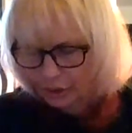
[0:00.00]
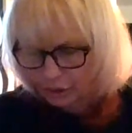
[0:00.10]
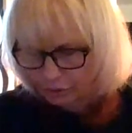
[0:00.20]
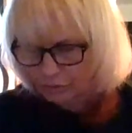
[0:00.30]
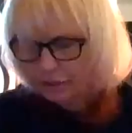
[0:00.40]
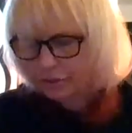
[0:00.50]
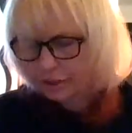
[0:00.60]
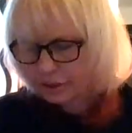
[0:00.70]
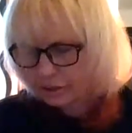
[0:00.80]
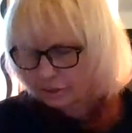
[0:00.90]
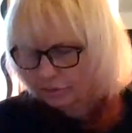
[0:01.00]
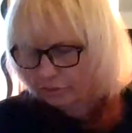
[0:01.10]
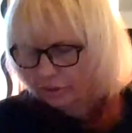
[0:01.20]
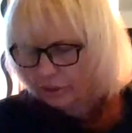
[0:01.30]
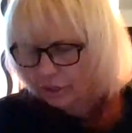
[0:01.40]
You know this is
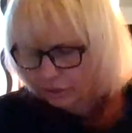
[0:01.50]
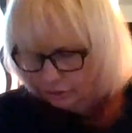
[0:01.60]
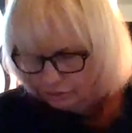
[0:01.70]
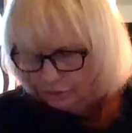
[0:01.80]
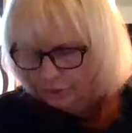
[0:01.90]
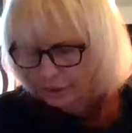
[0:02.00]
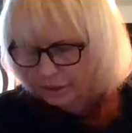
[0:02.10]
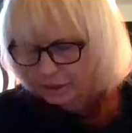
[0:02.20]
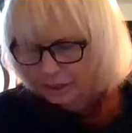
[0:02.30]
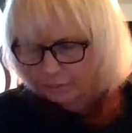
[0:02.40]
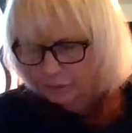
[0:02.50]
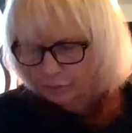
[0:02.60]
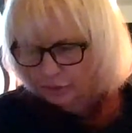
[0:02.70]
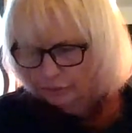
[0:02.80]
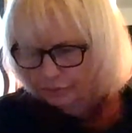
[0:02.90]
over. You know that it's time to
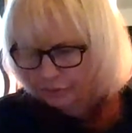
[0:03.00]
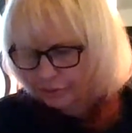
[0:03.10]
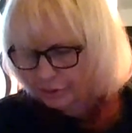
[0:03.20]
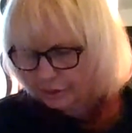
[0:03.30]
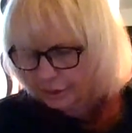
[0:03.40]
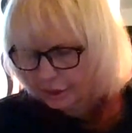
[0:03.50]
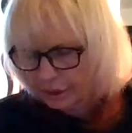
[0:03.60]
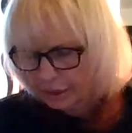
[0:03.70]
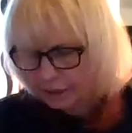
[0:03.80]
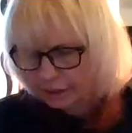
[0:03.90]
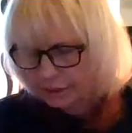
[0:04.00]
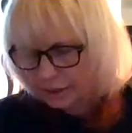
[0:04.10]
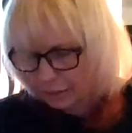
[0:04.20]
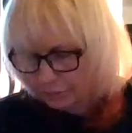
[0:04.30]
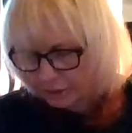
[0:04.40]
move. It's
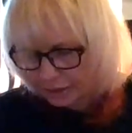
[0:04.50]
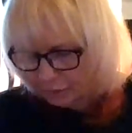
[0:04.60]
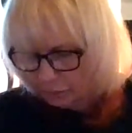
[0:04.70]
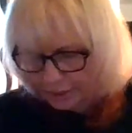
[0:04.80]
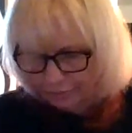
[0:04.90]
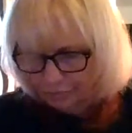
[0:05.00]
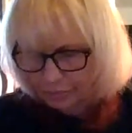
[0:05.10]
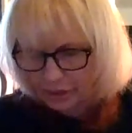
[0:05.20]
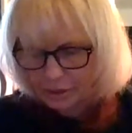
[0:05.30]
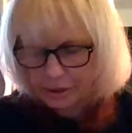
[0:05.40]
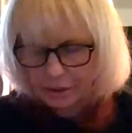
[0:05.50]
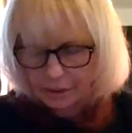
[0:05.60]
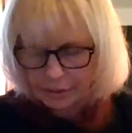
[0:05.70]
time to get away from this.